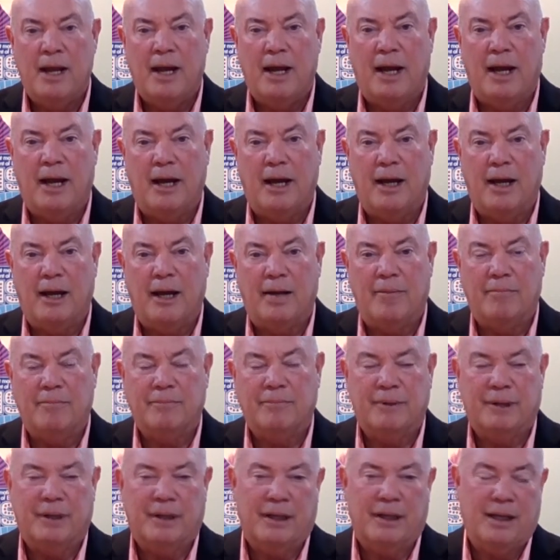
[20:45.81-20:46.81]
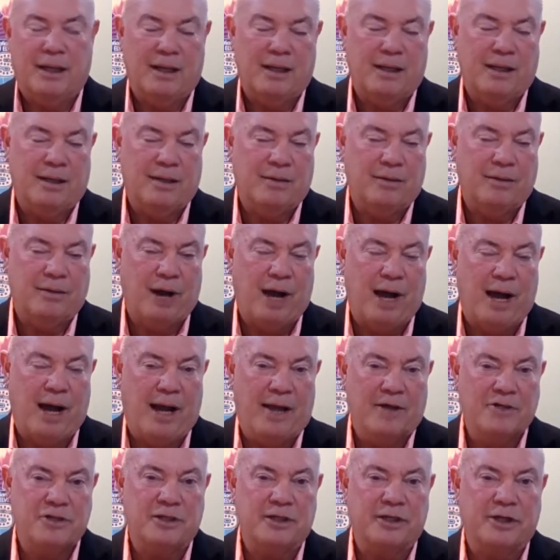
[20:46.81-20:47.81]
Uh, you know, I
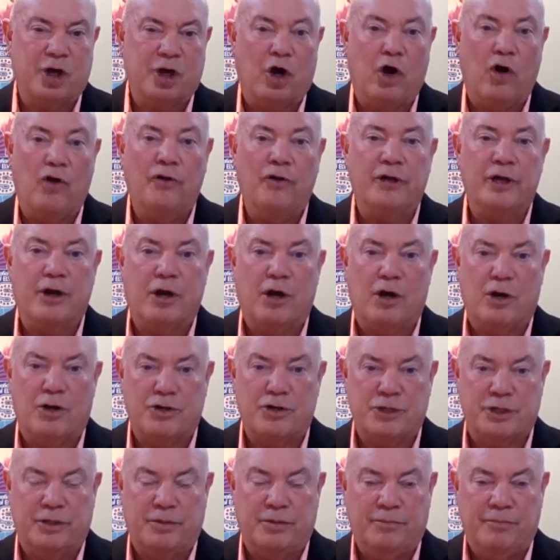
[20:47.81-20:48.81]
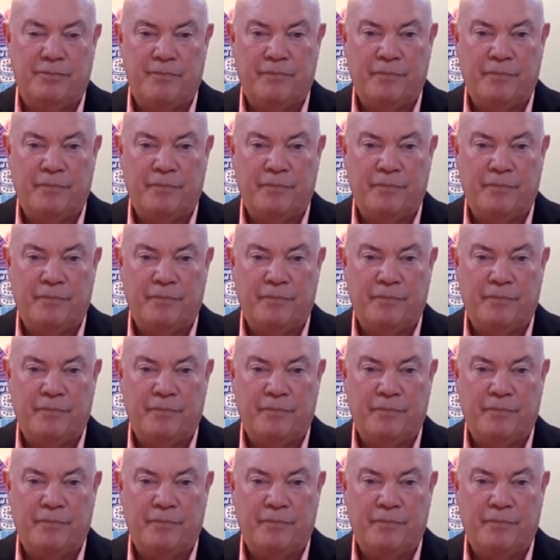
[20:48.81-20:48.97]
actually called the auction.